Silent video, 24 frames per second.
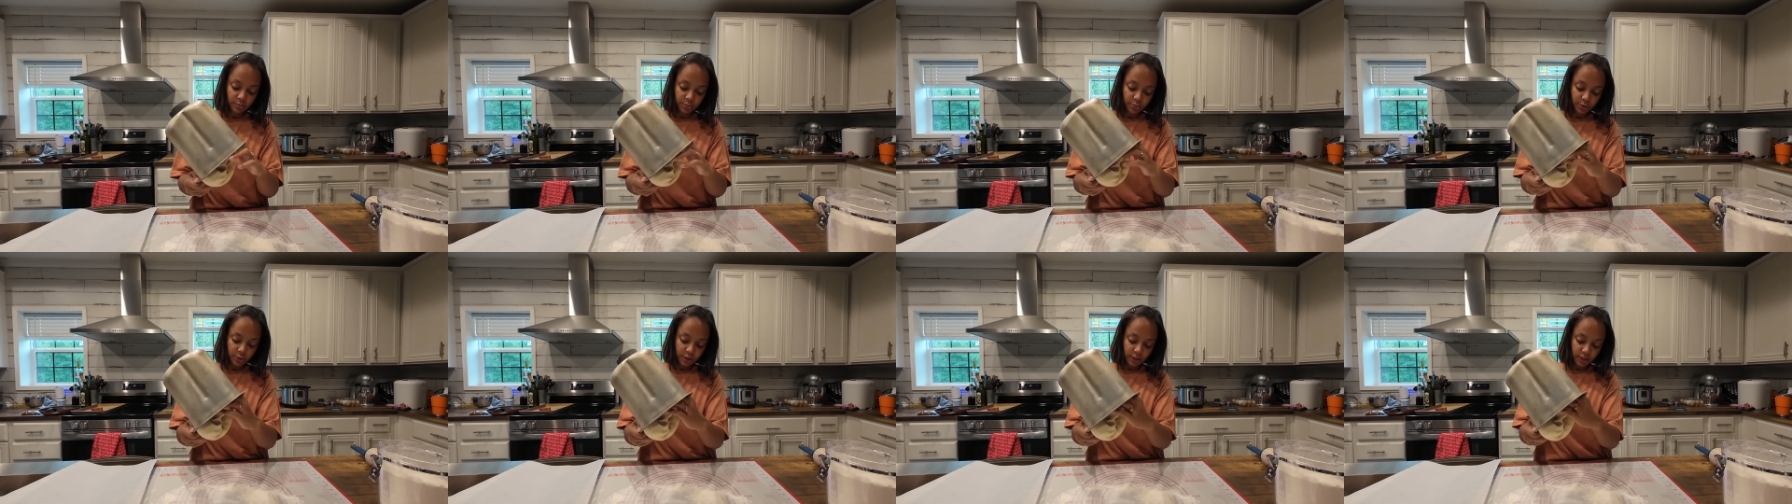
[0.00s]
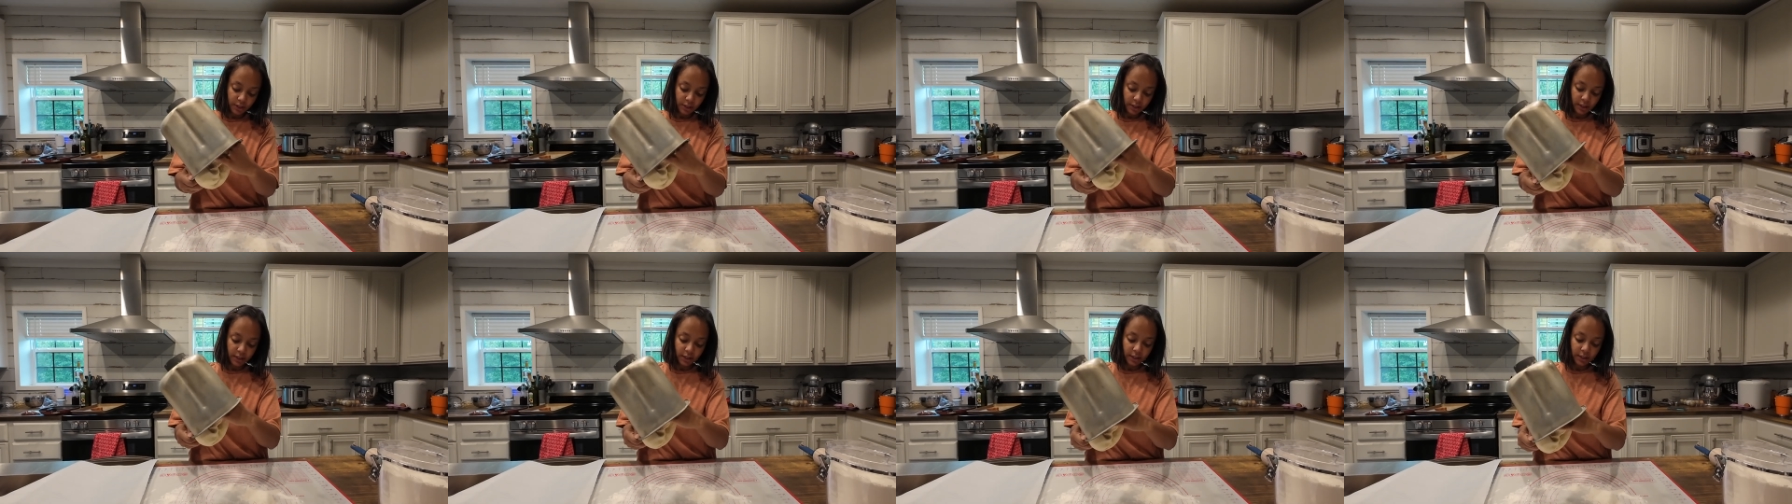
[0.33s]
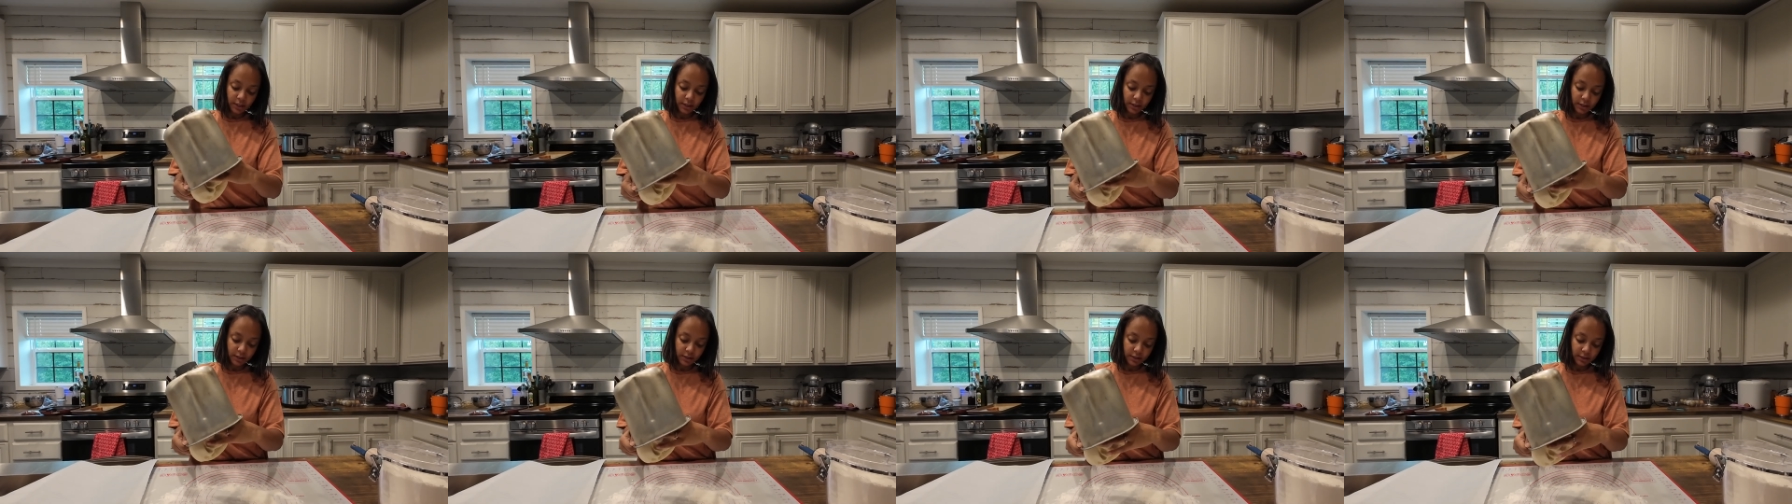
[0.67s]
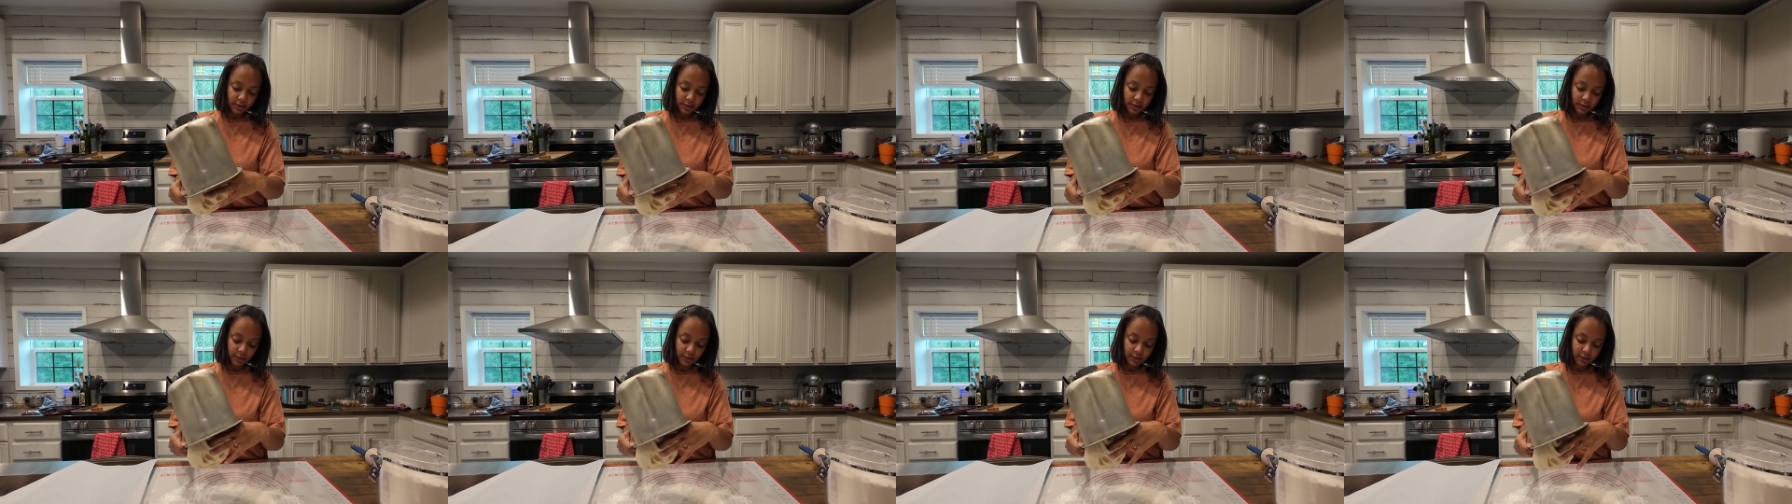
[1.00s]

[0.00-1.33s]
putting it